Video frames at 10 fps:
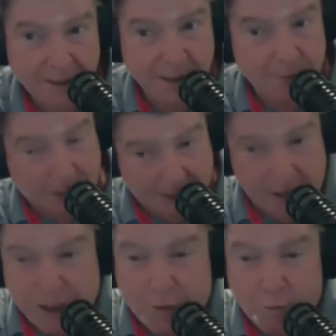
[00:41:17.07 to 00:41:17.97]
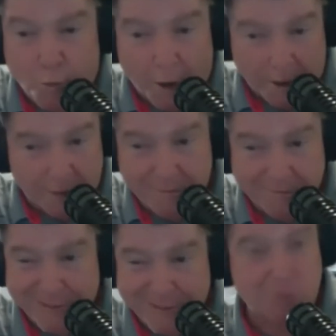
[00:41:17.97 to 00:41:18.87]
but I just didn't want to
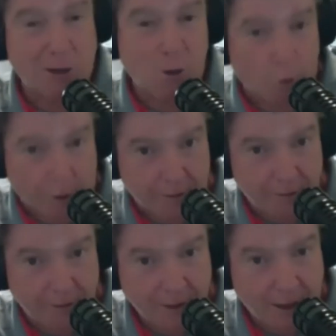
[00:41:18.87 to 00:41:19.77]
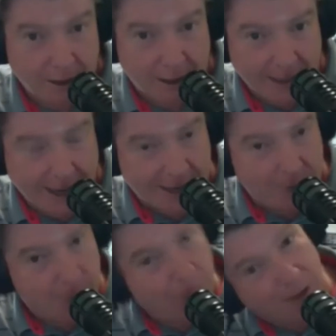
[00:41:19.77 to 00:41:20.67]
just record it. I had
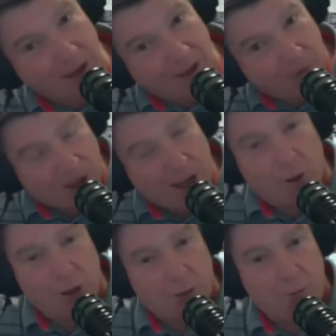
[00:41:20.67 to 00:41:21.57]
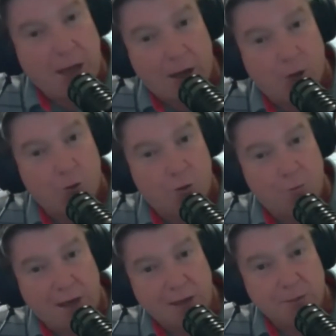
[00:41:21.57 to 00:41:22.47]
it with him on the piano. It would
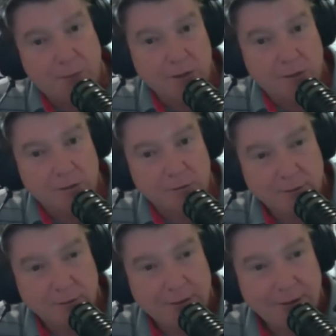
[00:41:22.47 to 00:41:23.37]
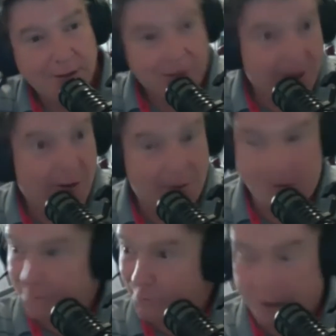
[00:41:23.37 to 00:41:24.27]
make it special. So
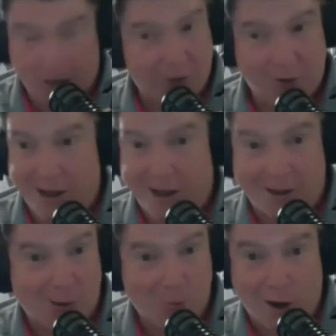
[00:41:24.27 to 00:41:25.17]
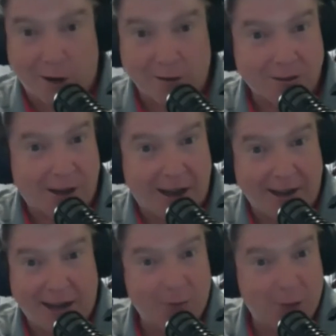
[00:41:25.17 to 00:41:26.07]
believe it or not, it worked. I
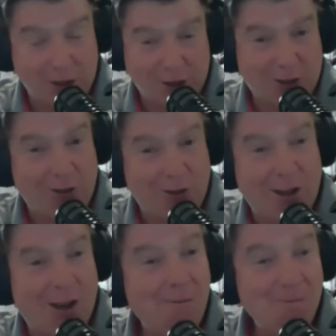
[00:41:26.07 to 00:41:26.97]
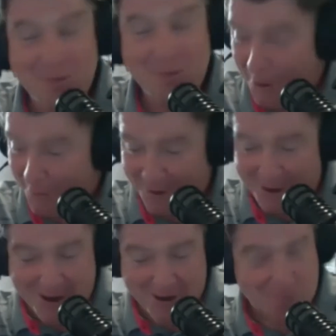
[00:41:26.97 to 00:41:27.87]
got him into the studio. We
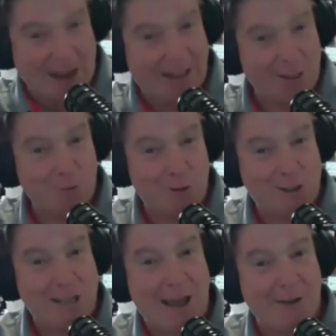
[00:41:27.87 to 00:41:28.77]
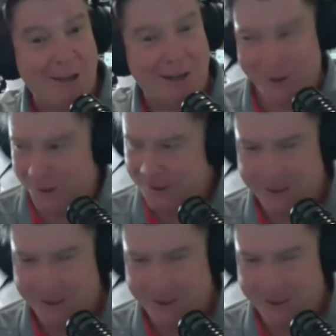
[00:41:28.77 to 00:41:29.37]
rattled through the town. He goes,